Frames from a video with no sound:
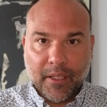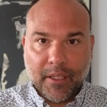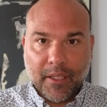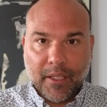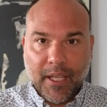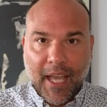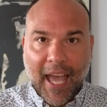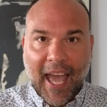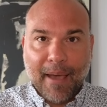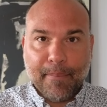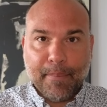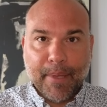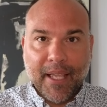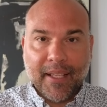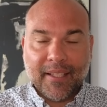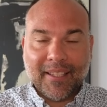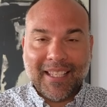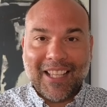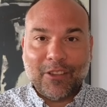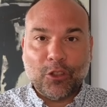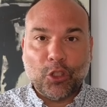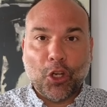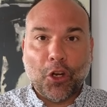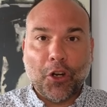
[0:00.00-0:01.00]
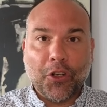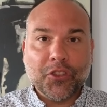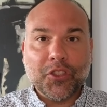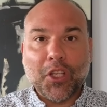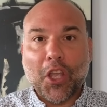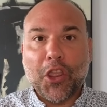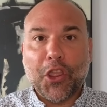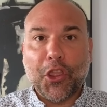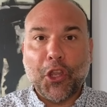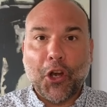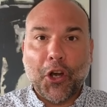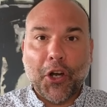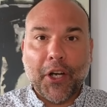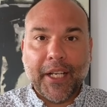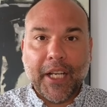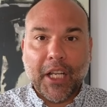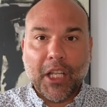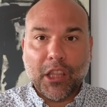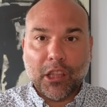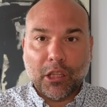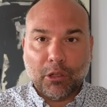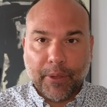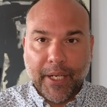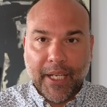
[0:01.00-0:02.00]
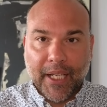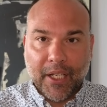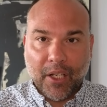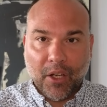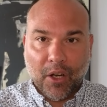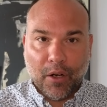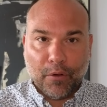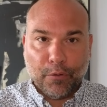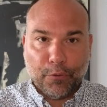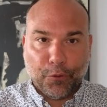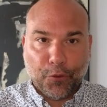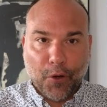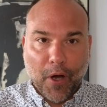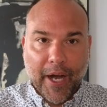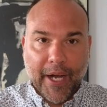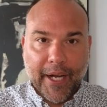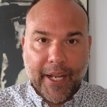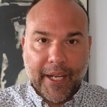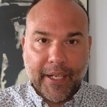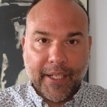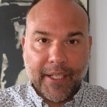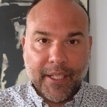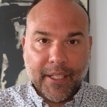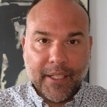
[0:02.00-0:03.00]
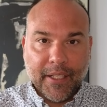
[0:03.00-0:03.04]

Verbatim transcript: James turns 33 on Friday,